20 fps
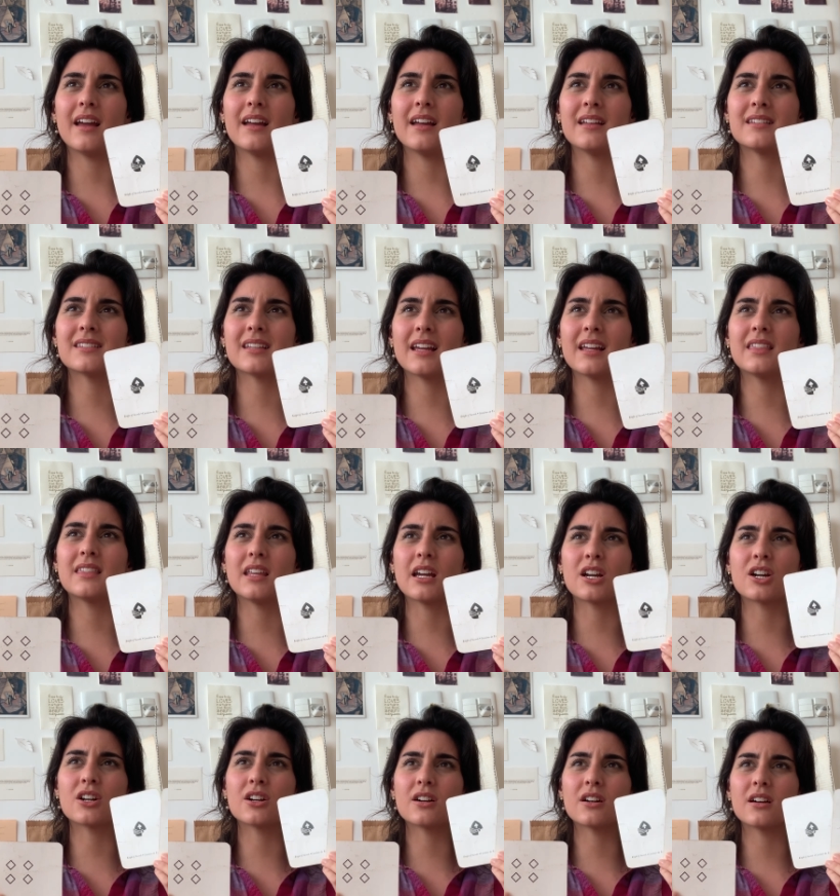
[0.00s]
it's like
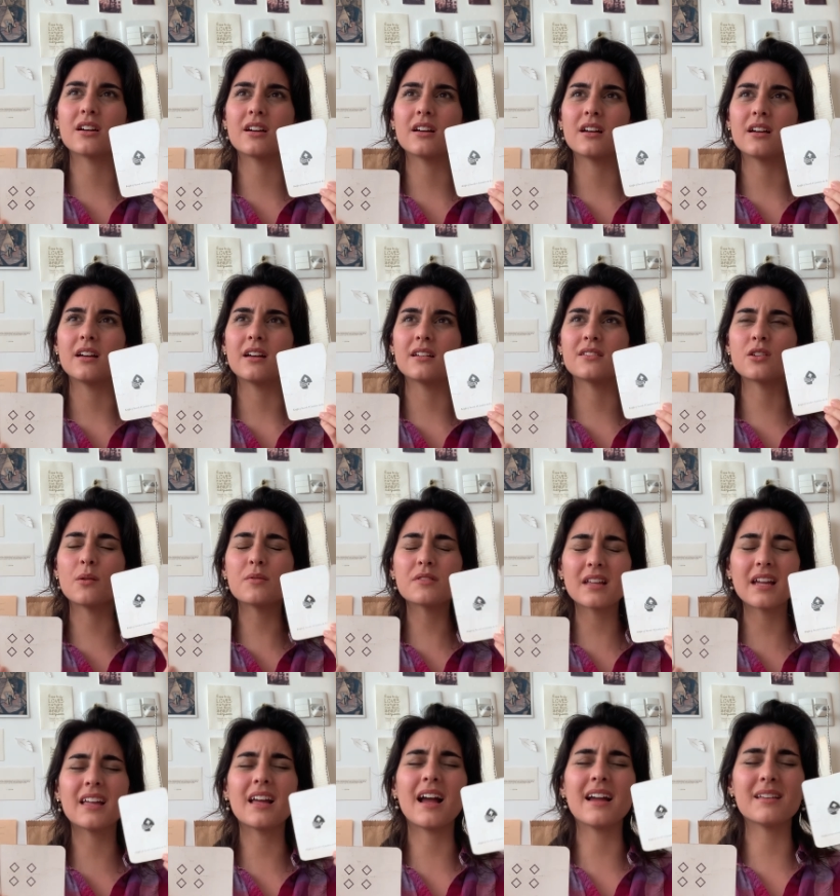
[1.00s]
they're, it's almost
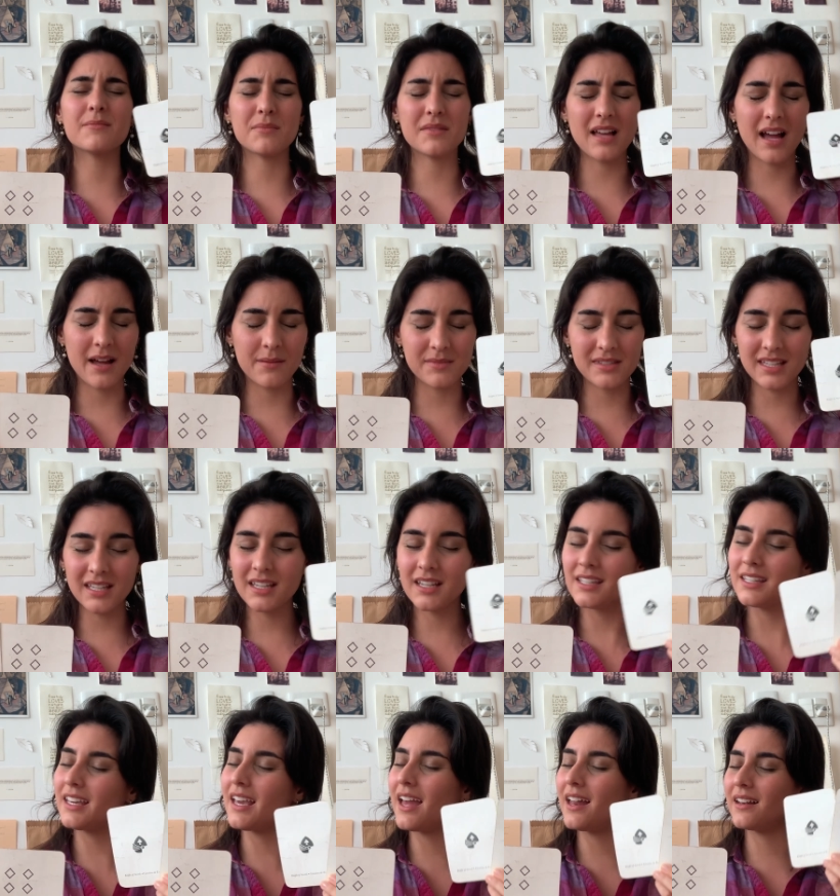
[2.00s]
like I'm seeing
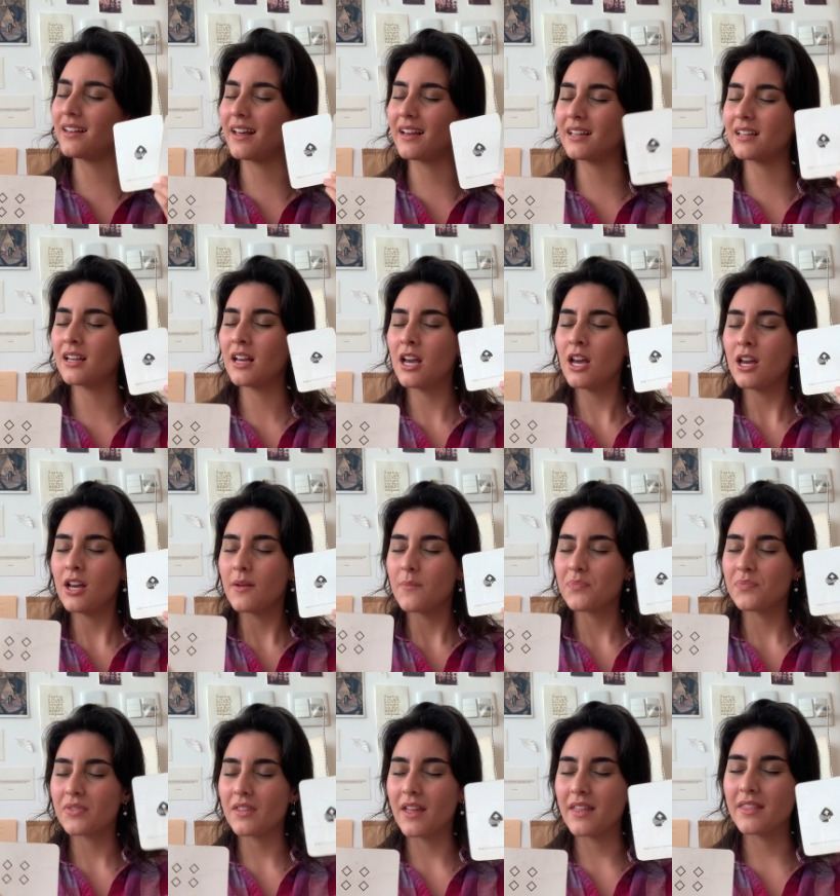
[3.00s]
again, like
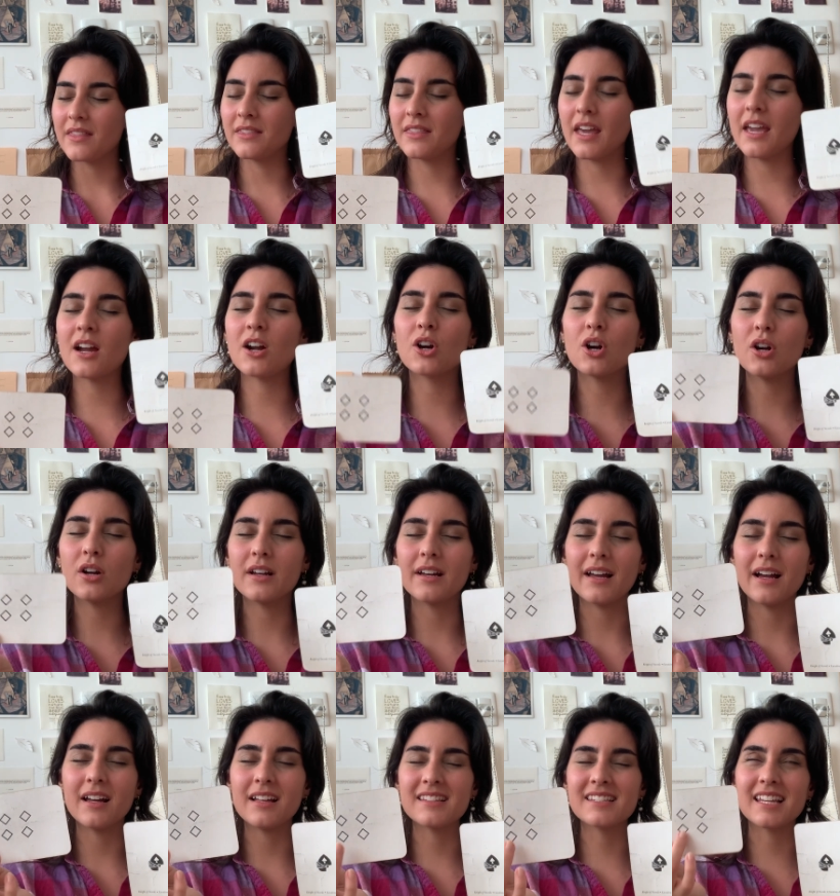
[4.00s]
they are,
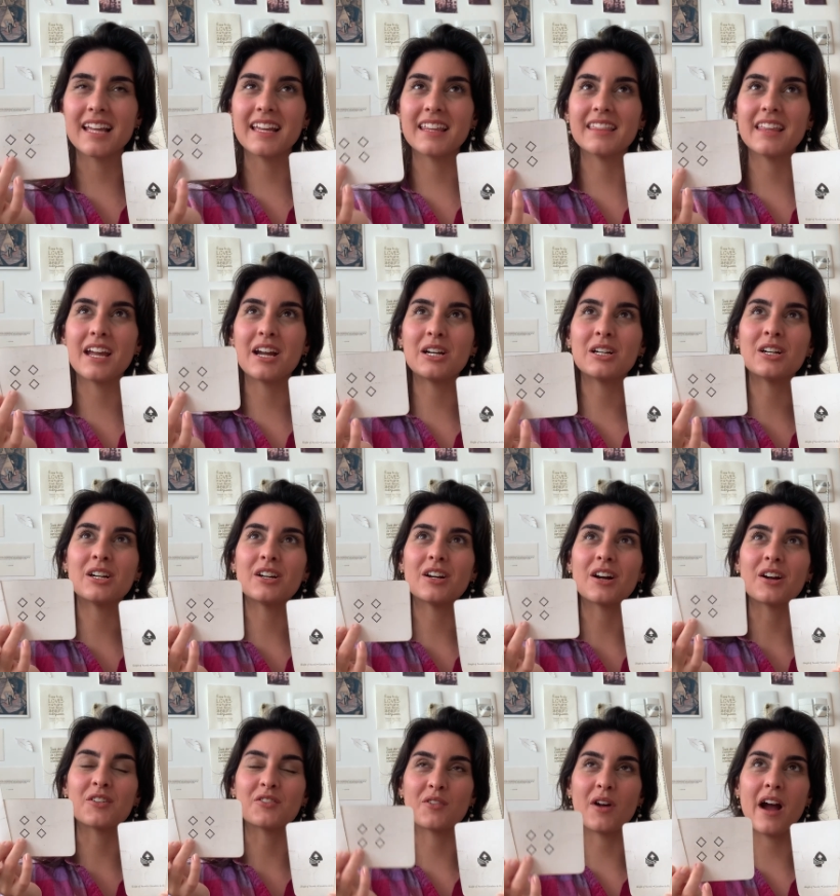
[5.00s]
it's like they're
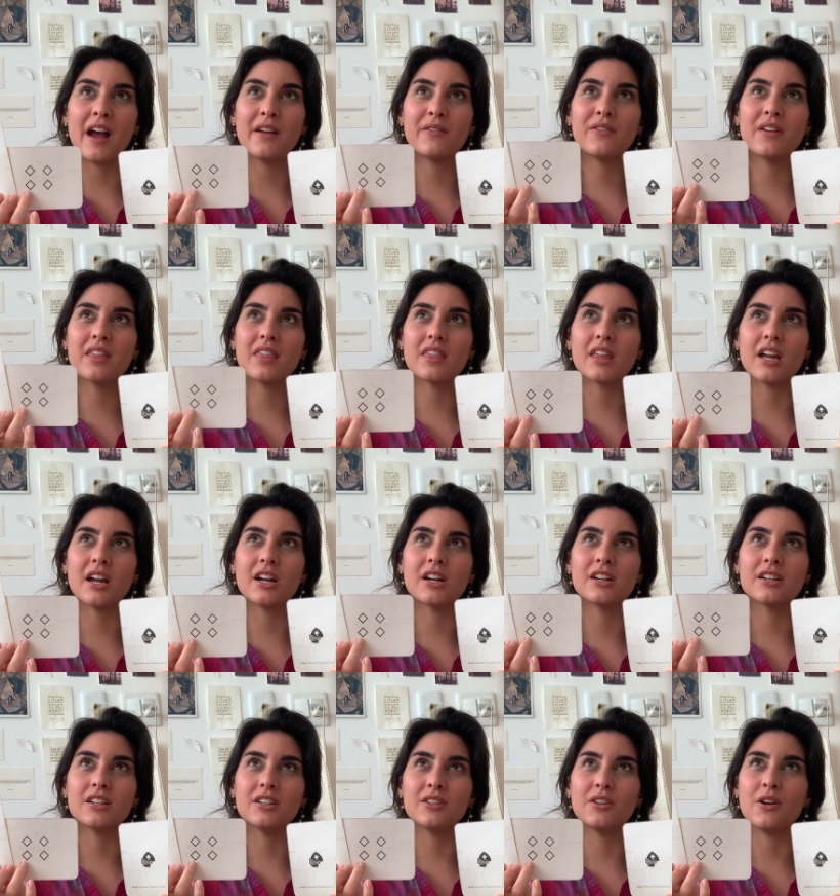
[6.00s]
arriving
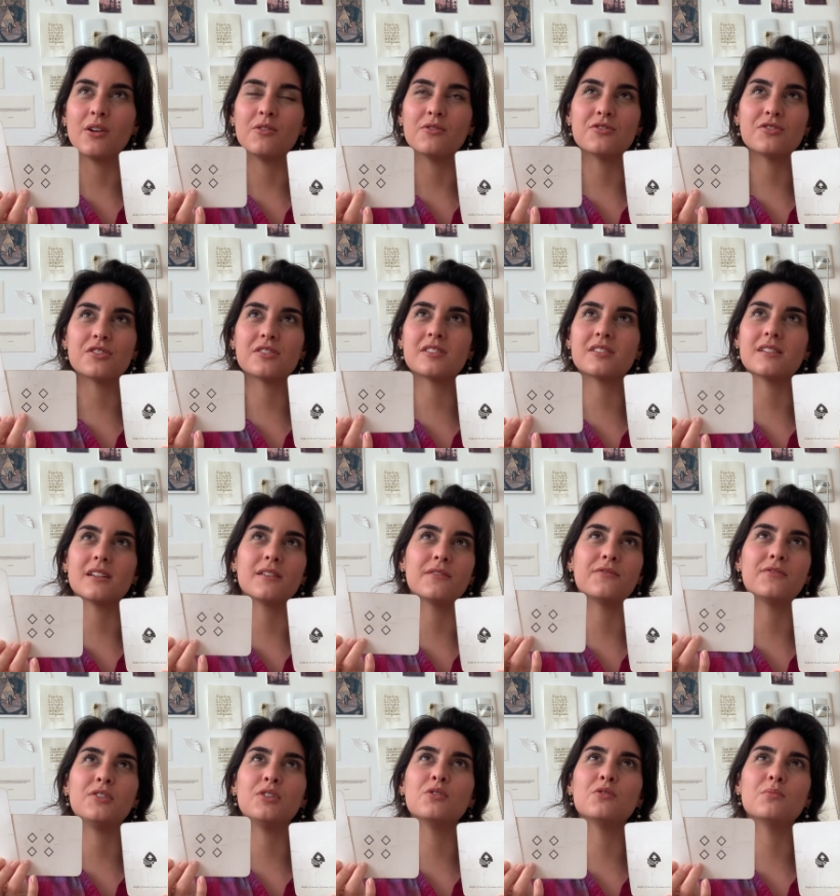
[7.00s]
there, you know, just a
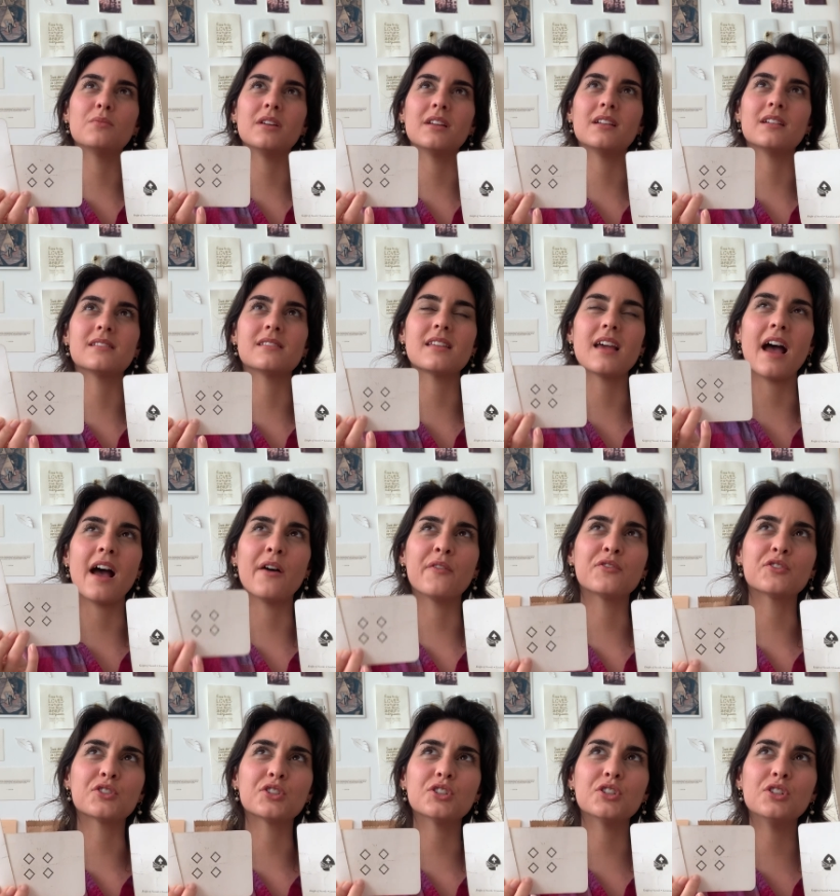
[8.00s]
few minutes
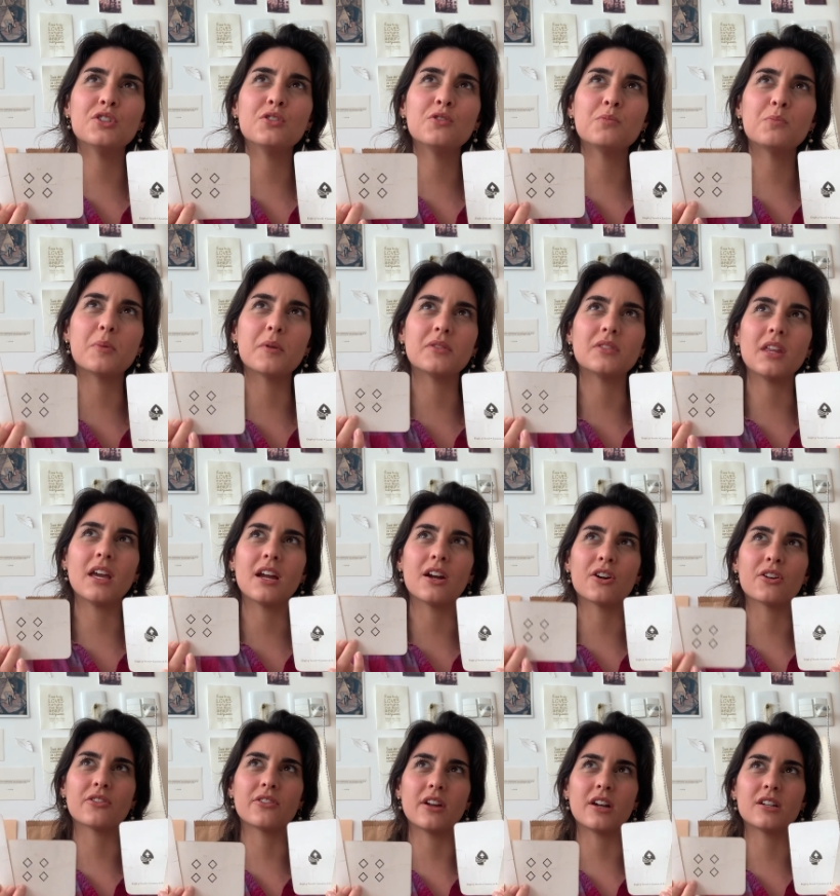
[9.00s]
after you, but they
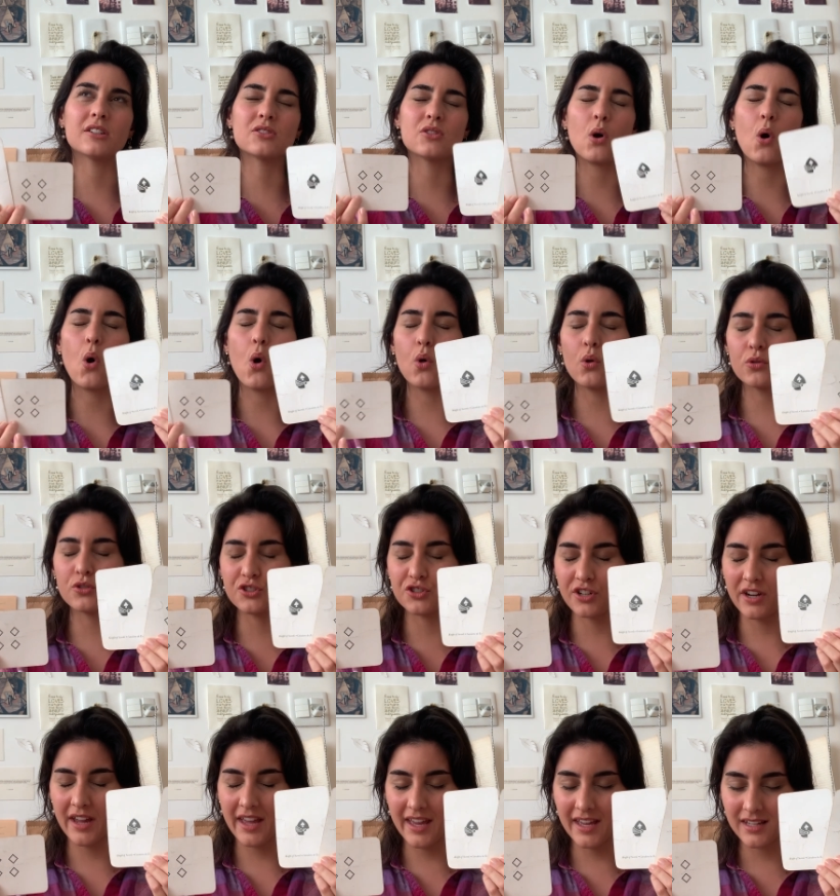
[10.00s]
are there to hold your
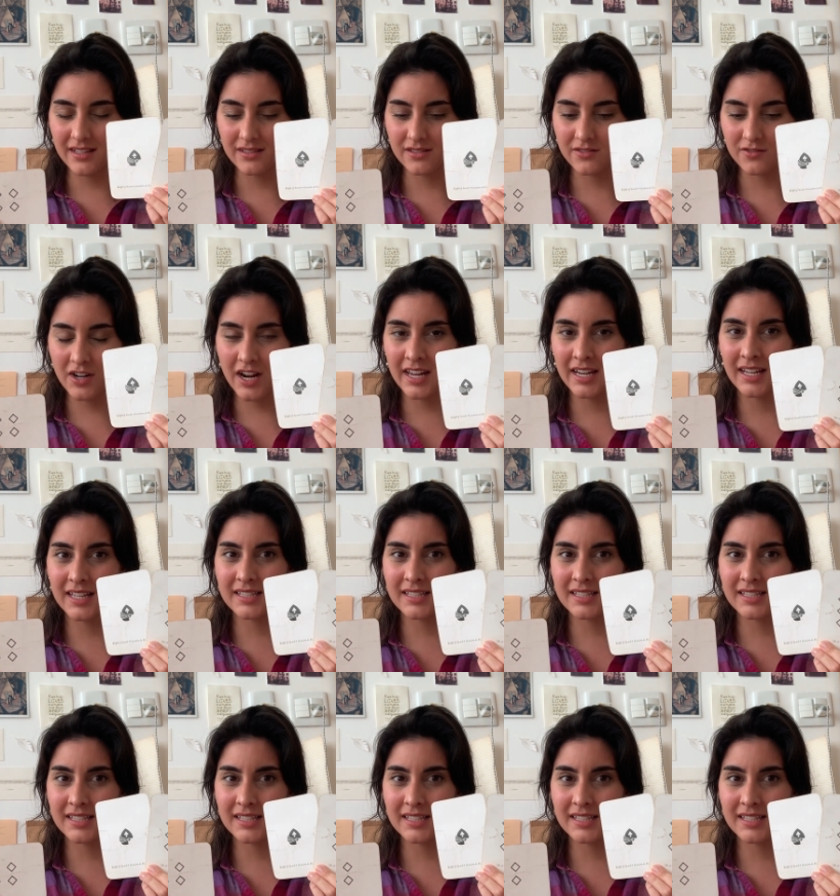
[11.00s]
hands, right?